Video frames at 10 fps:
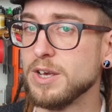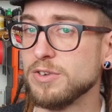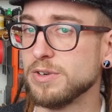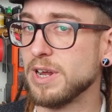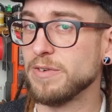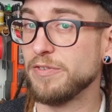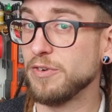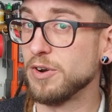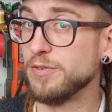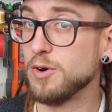So another
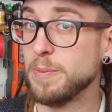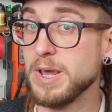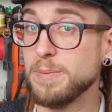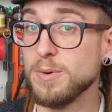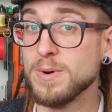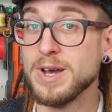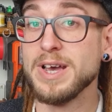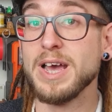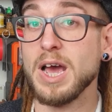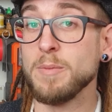3 or 4 people
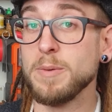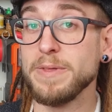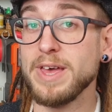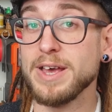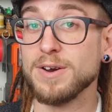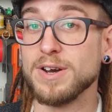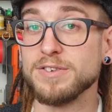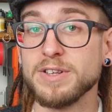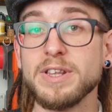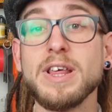and we'll be there,
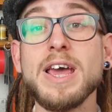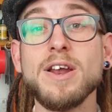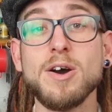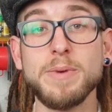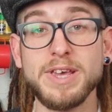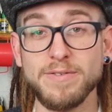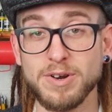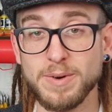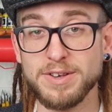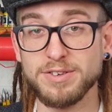guys, and then I'll be giving
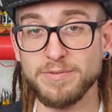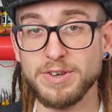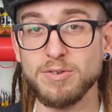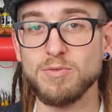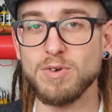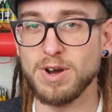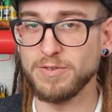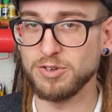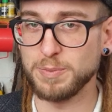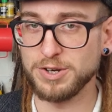away something
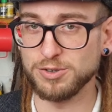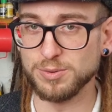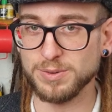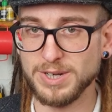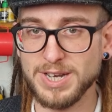rather special.